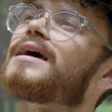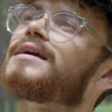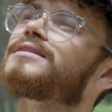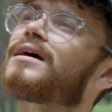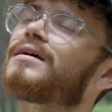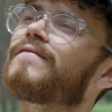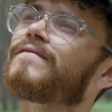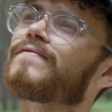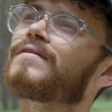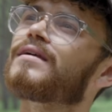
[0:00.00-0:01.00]
nature
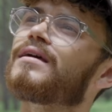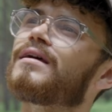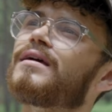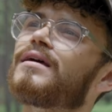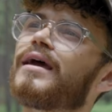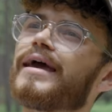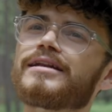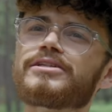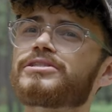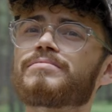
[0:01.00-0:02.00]

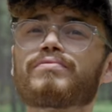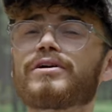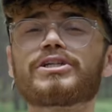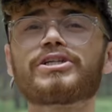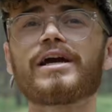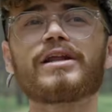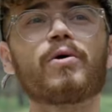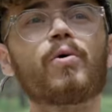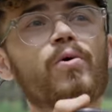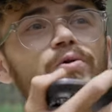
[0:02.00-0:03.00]
and just appreciating
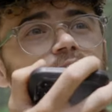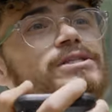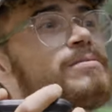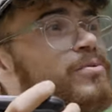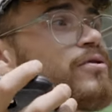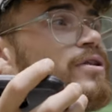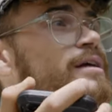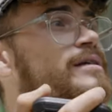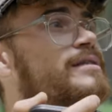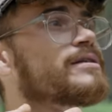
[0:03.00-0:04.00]
all the simple
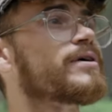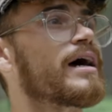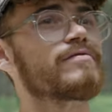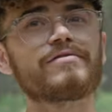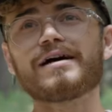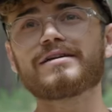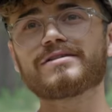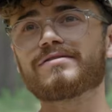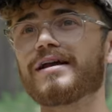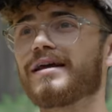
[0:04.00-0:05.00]
things that we have around
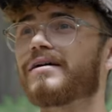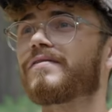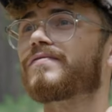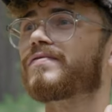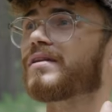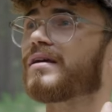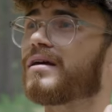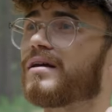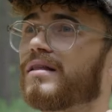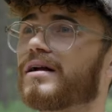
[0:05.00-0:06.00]
us right now.
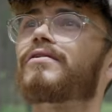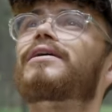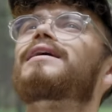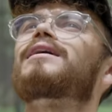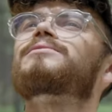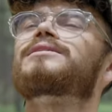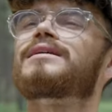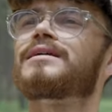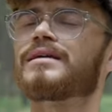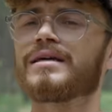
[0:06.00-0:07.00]
Like right now, I'm
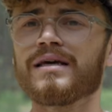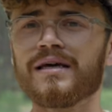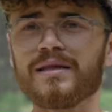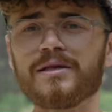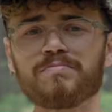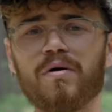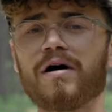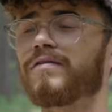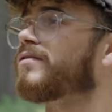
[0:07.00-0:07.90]
sitting in this pine